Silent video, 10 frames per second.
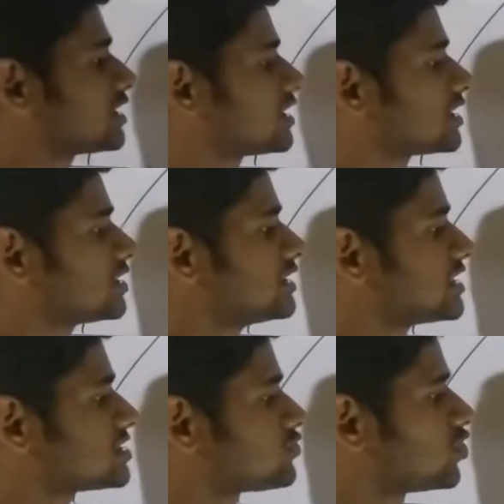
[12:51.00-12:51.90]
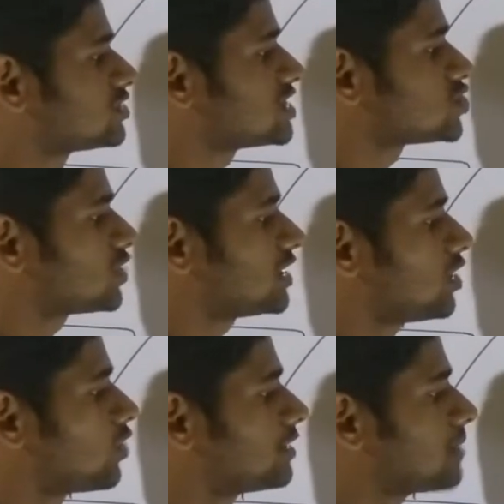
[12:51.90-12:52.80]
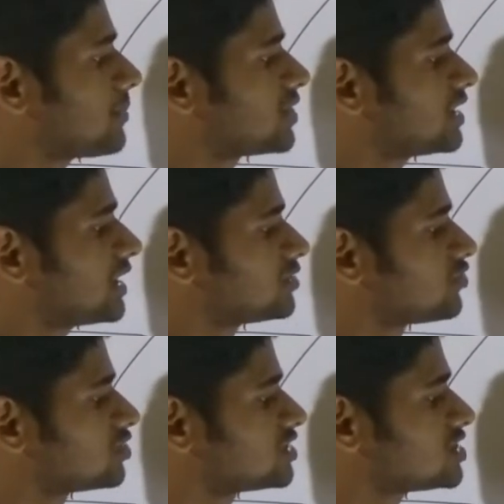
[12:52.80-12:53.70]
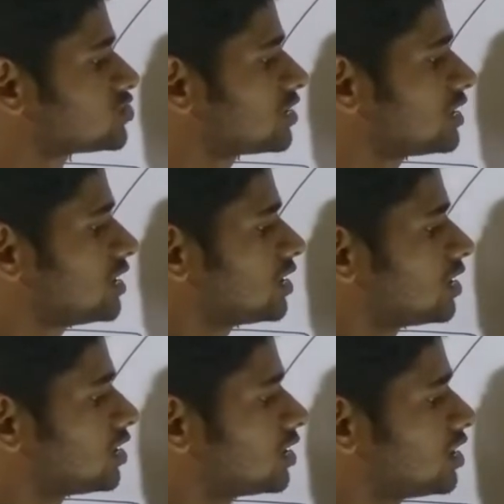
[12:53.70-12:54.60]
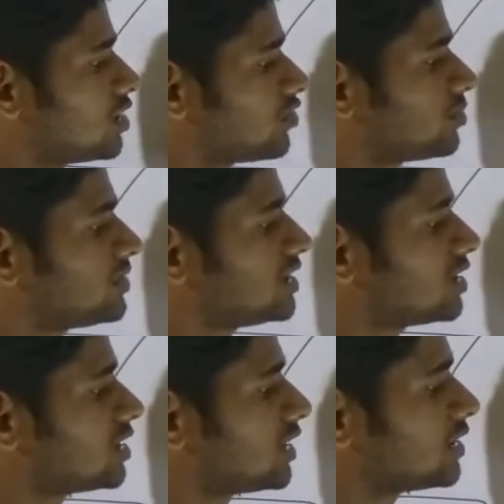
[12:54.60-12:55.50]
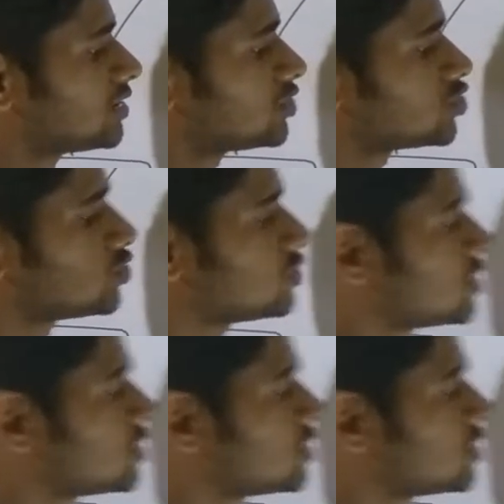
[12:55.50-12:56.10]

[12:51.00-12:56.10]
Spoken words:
created, that is for this one mapper and for this one for B two.